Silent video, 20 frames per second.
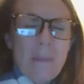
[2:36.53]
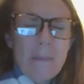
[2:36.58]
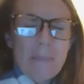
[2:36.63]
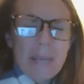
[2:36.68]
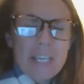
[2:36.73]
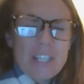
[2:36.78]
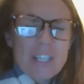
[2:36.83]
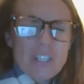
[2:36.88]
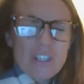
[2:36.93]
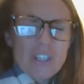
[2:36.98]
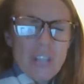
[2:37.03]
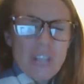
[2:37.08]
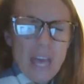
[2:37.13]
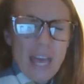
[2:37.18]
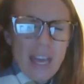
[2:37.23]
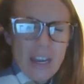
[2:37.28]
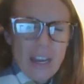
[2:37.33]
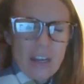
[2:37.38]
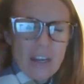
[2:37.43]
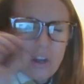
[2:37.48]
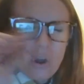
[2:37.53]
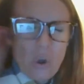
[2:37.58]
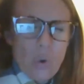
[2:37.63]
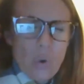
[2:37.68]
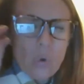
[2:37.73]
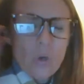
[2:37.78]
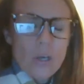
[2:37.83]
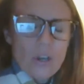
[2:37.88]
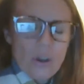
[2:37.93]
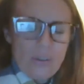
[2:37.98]
picture that
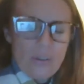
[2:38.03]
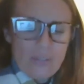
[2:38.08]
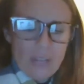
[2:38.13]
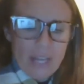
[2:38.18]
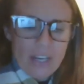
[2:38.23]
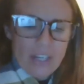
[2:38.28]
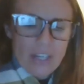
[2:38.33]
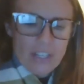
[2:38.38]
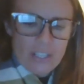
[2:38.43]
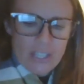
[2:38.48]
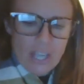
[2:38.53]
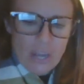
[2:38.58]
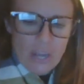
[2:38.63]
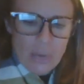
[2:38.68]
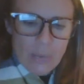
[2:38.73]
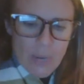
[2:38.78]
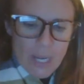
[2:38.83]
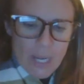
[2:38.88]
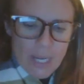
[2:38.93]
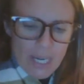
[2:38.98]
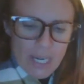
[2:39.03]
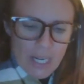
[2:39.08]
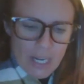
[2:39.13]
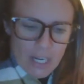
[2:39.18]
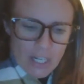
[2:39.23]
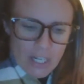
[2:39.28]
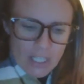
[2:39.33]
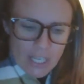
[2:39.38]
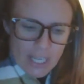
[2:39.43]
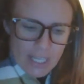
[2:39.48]
order of letters, and write it on
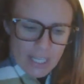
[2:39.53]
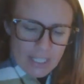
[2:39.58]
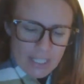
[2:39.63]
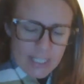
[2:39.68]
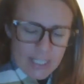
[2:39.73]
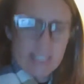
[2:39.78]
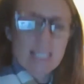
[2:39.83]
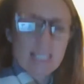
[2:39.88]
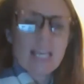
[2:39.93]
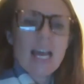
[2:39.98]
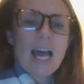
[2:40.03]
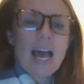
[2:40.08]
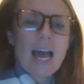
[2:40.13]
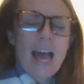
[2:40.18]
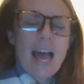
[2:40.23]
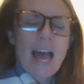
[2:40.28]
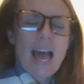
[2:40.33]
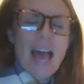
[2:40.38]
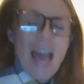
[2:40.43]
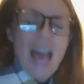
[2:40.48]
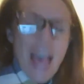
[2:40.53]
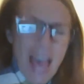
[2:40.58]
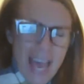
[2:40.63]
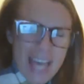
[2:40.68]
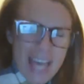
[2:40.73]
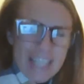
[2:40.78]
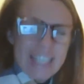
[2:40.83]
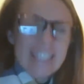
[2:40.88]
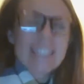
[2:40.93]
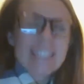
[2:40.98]
our desks.
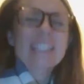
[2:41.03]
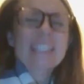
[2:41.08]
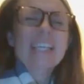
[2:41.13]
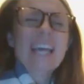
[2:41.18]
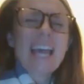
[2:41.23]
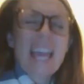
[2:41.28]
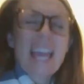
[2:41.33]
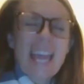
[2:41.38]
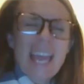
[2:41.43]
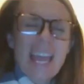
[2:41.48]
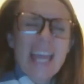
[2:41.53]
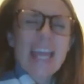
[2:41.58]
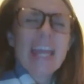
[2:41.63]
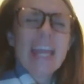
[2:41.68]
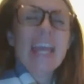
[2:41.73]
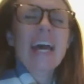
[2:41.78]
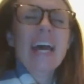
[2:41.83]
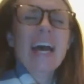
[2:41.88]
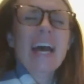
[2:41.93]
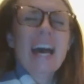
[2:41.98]
SAID.